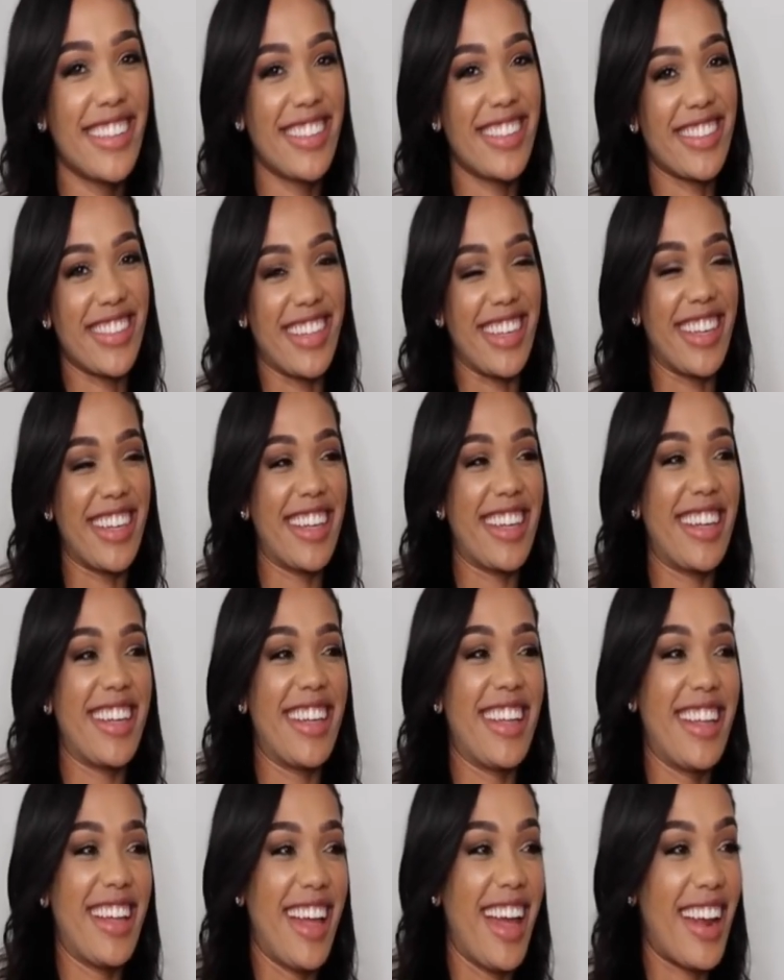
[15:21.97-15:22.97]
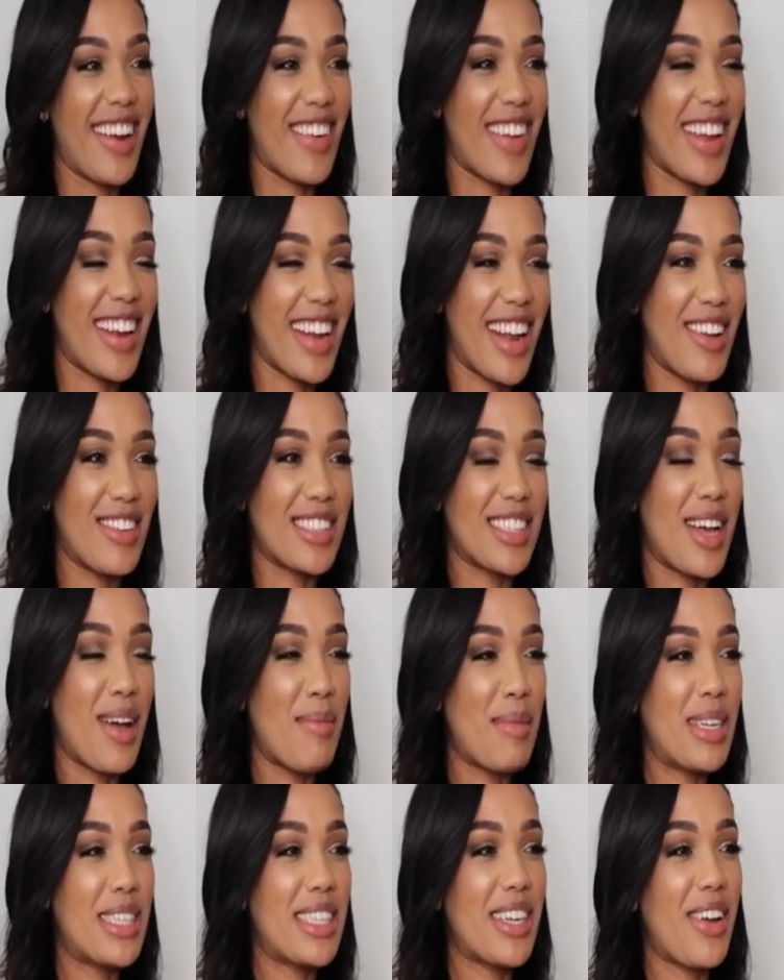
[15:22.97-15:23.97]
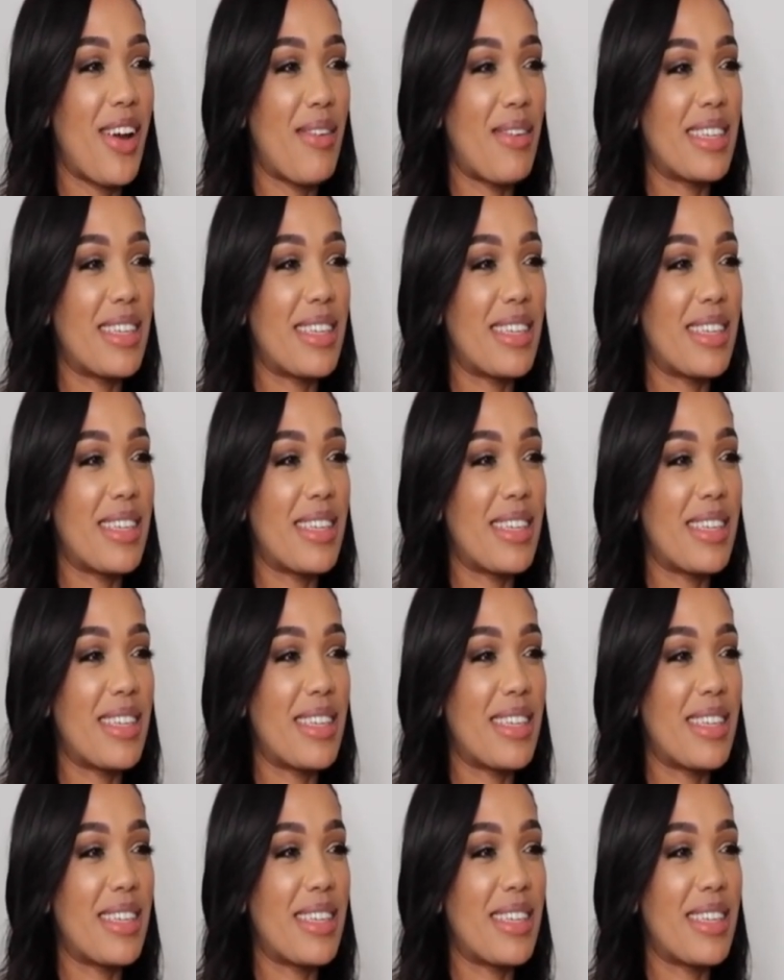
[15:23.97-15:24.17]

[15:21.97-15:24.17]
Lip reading: Drink. I don't care if I was coming to jail.